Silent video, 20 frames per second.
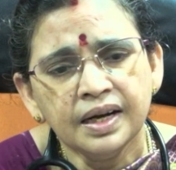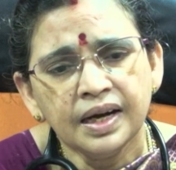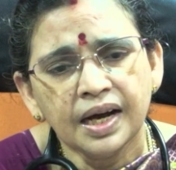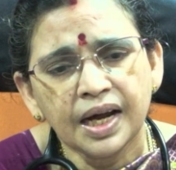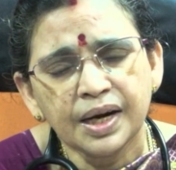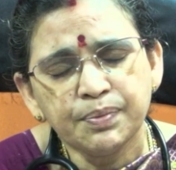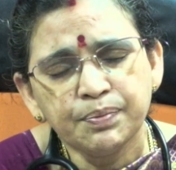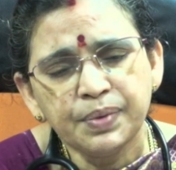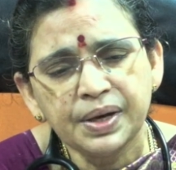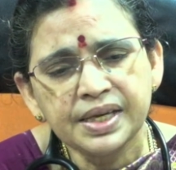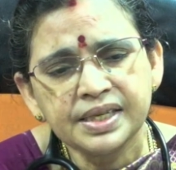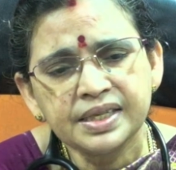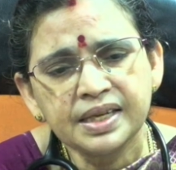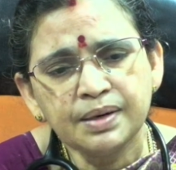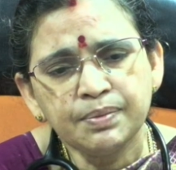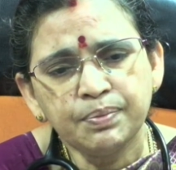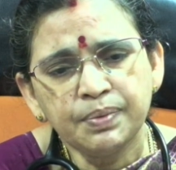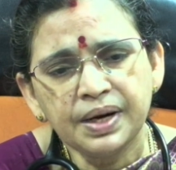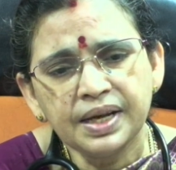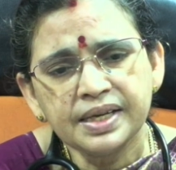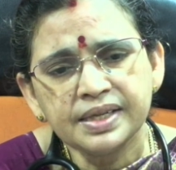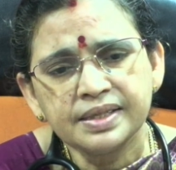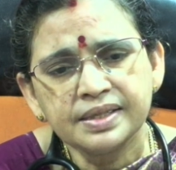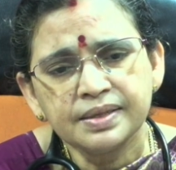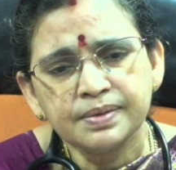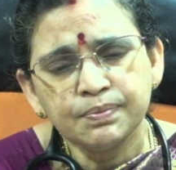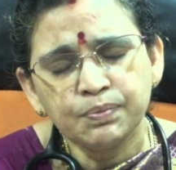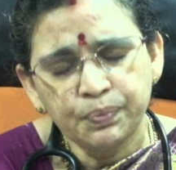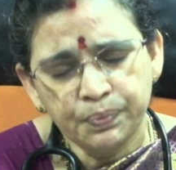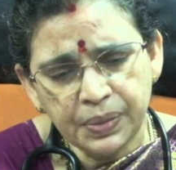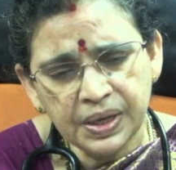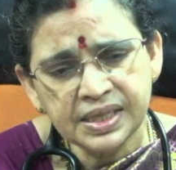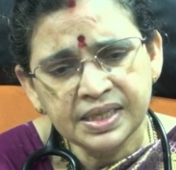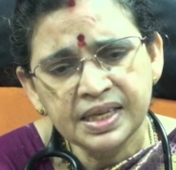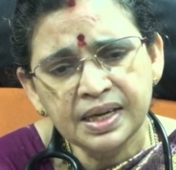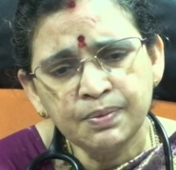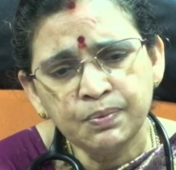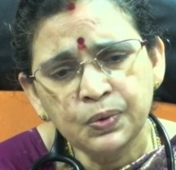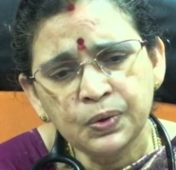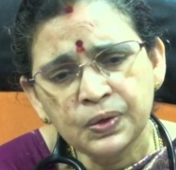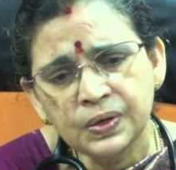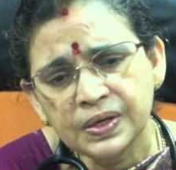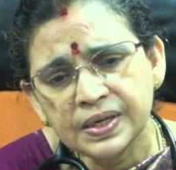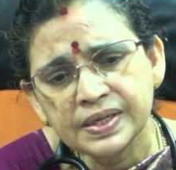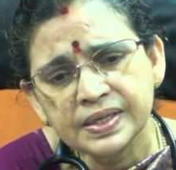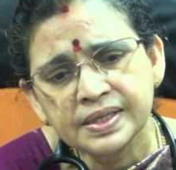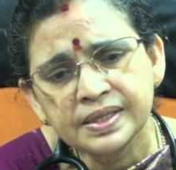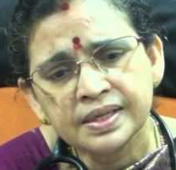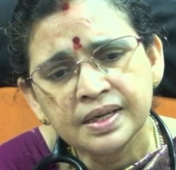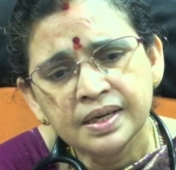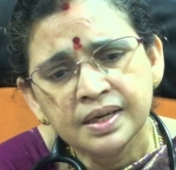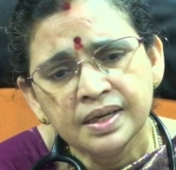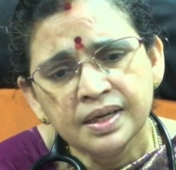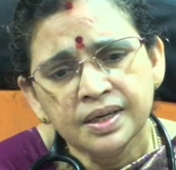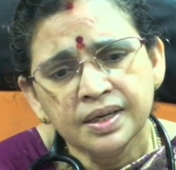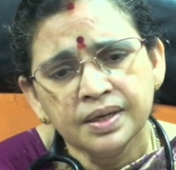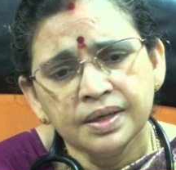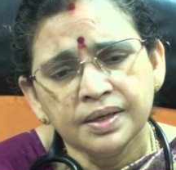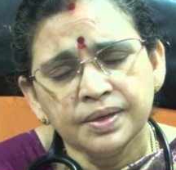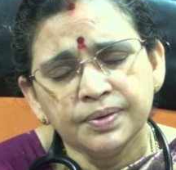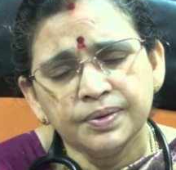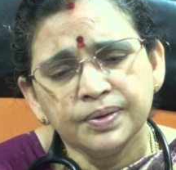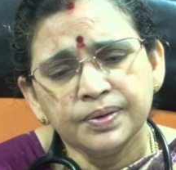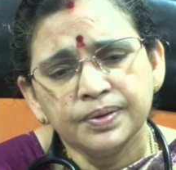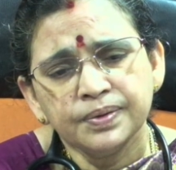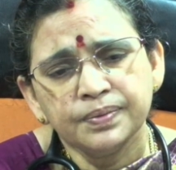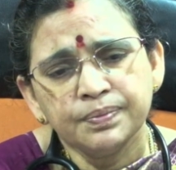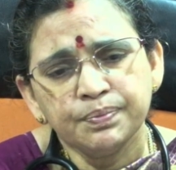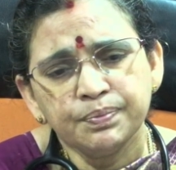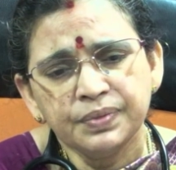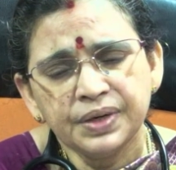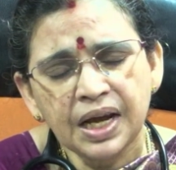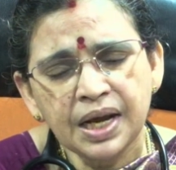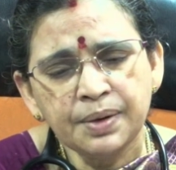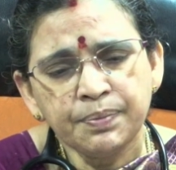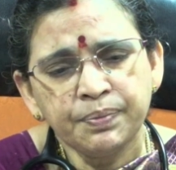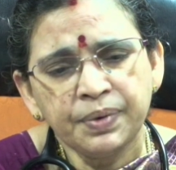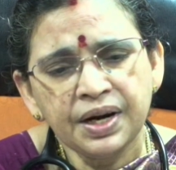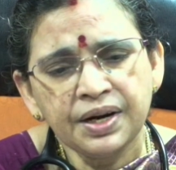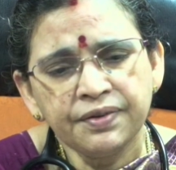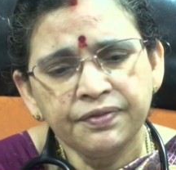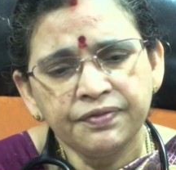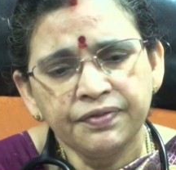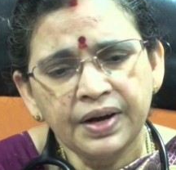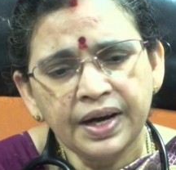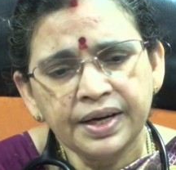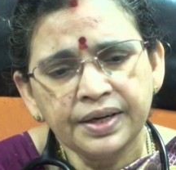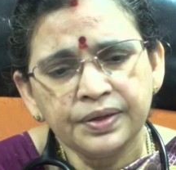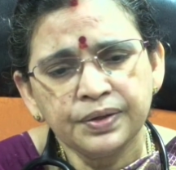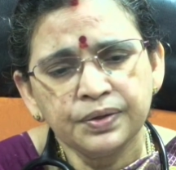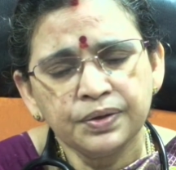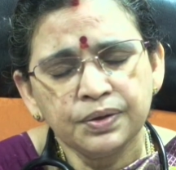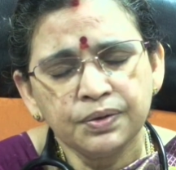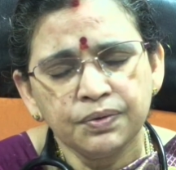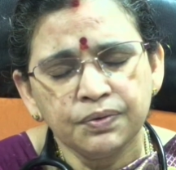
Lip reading: and basal plus basal bolus to 9.5 to